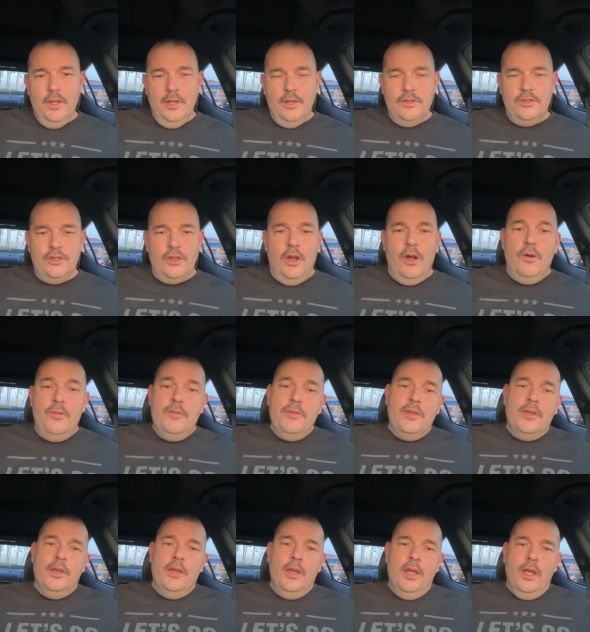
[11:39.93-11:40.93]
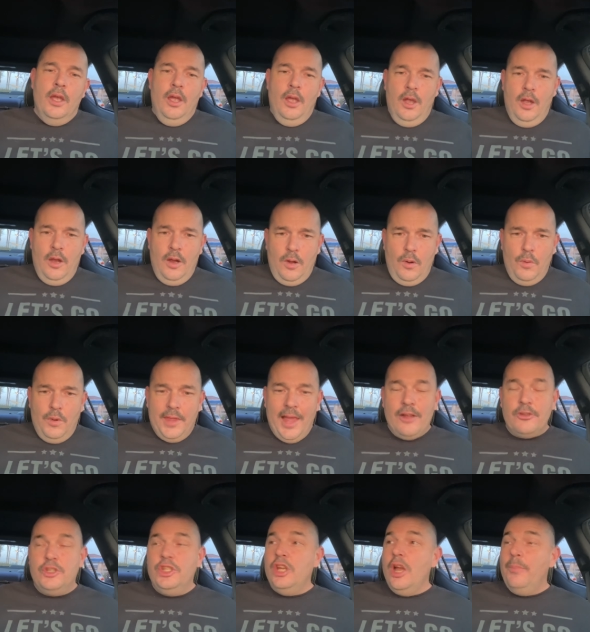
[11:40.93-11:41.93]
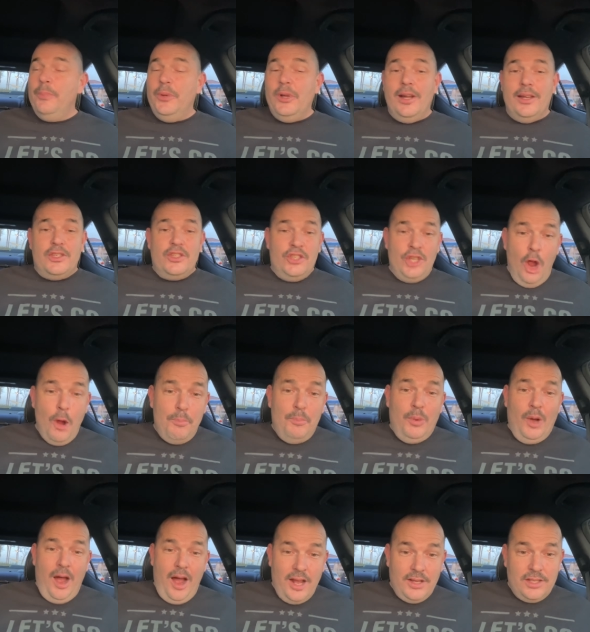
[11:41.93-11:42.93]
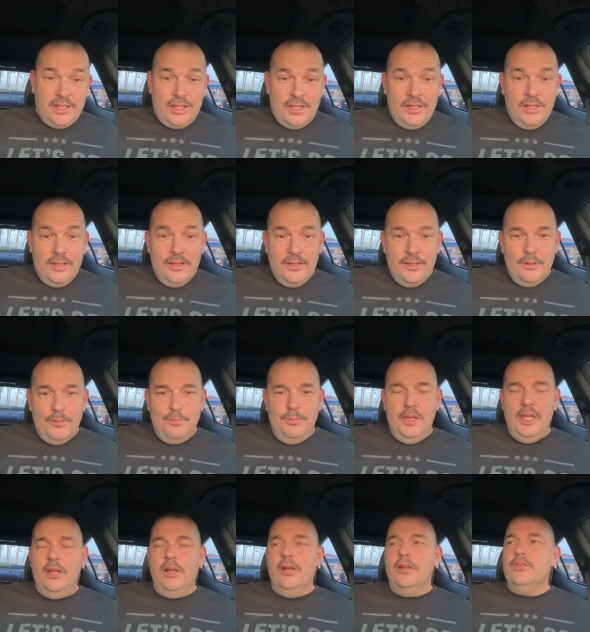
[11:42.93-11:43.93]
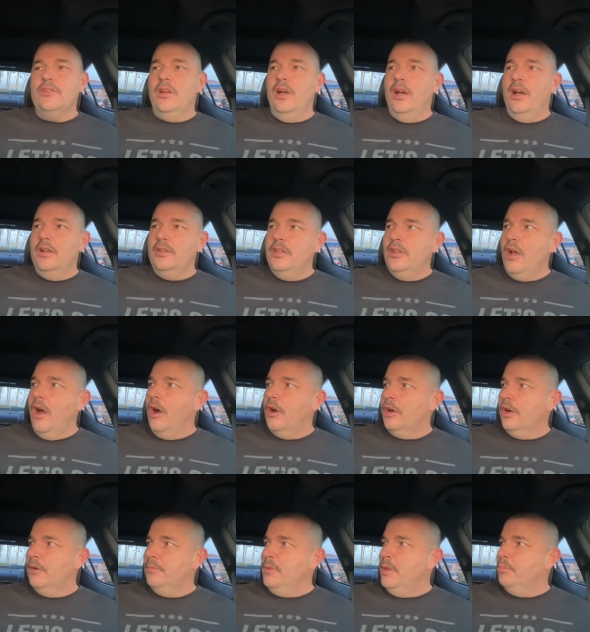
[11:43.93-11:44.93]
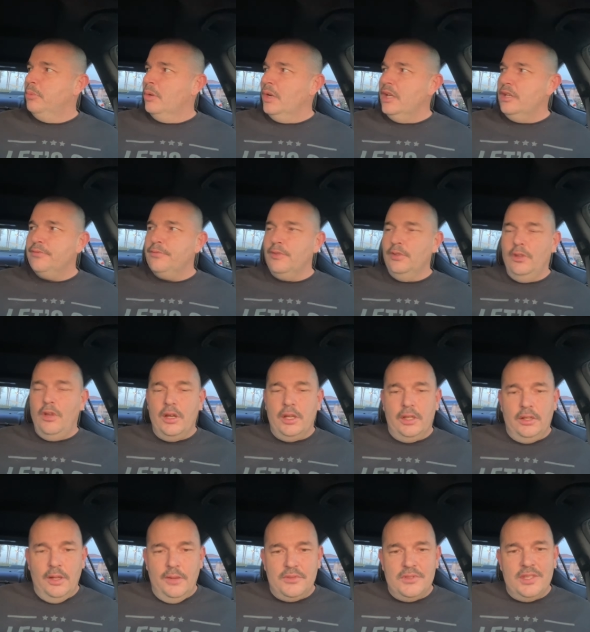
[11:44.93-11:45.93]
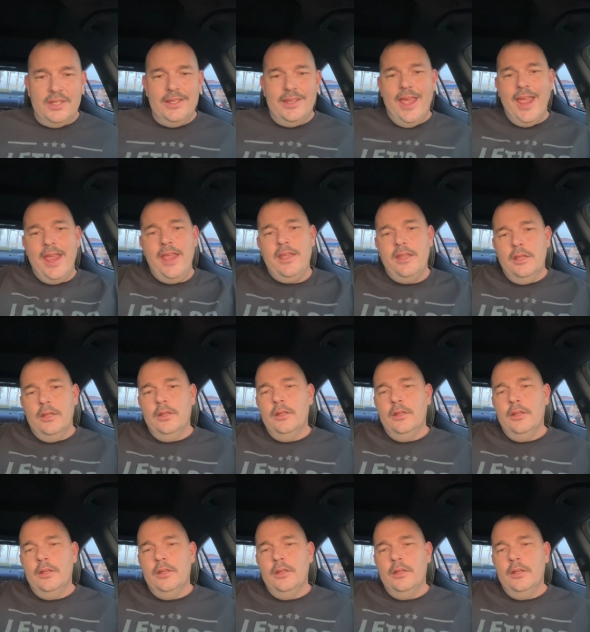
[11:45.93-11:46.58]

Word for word: So, without jumping on a soapbox, because uh, y'all heard me preach for long enough today,